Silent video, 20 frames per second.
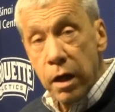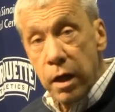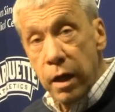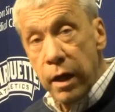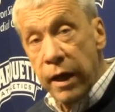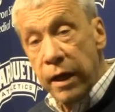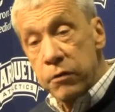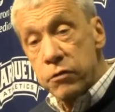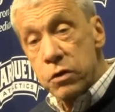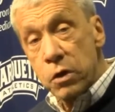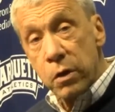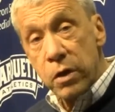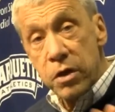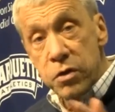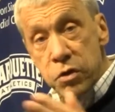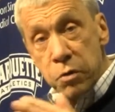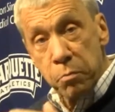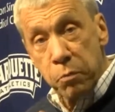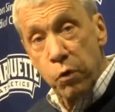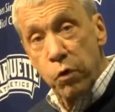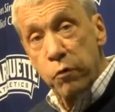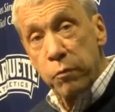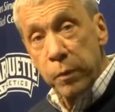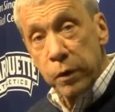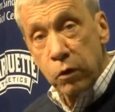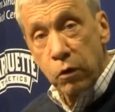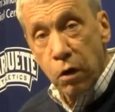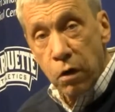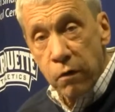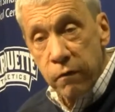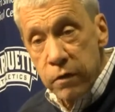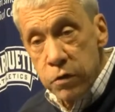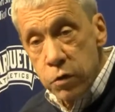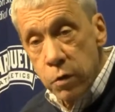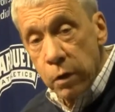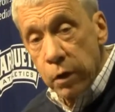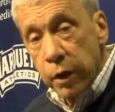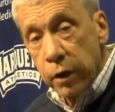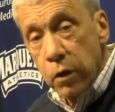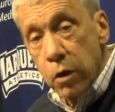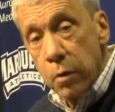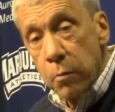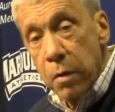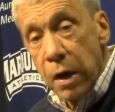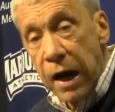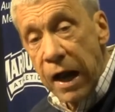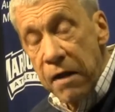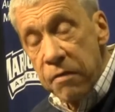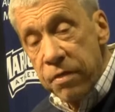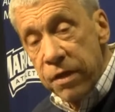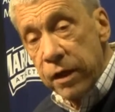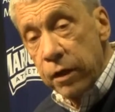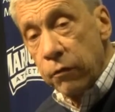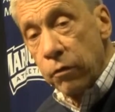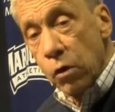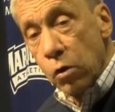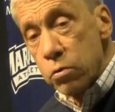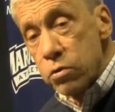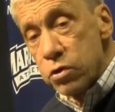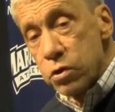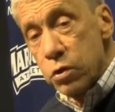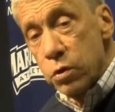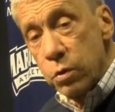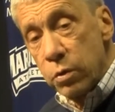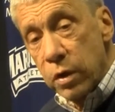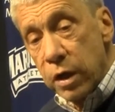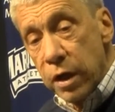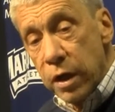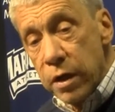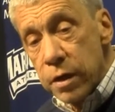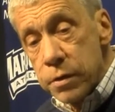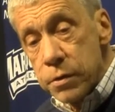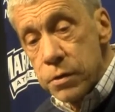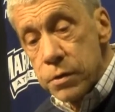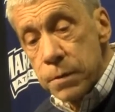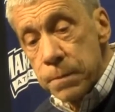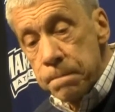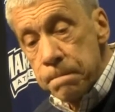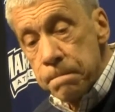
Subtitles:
And so his improvement curve is really good. But I think those two kids,